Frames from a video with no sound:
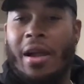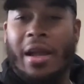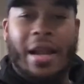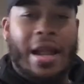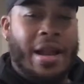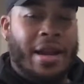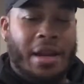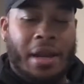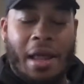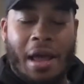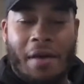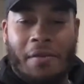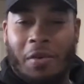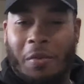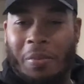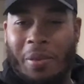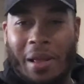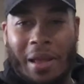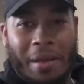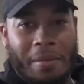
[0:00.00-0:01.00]
and I need to have a
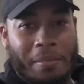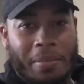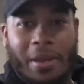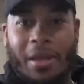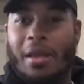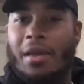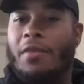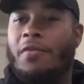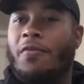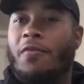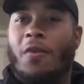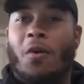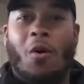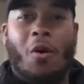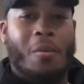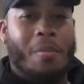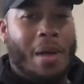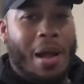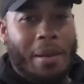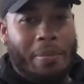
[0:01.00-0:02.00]
plan B
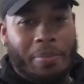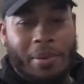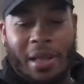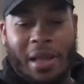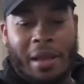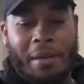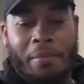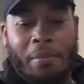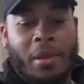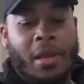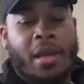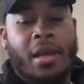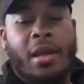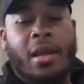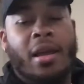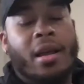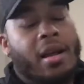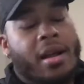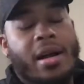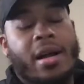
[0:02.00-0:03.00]
for my plan
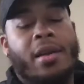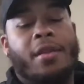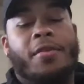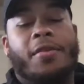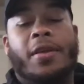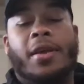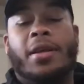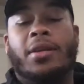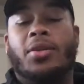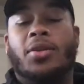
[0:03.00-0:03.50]
B kind of thing.